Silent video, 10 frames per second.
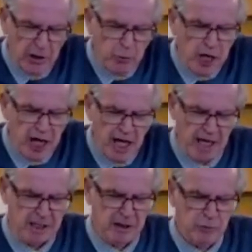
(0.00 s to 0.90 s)
we
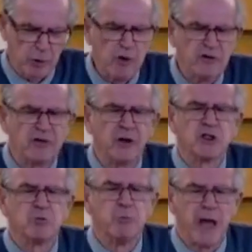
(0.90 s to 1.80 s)
had when we
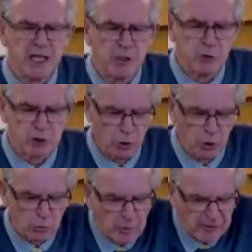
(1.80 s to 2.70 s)
first met you as
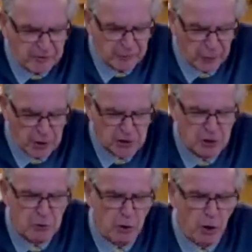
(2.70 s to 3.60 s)
Lord, when we first
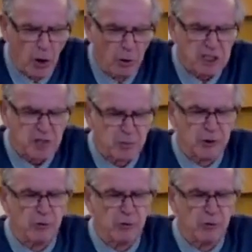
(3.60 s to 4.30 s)
knew your Holy Spirit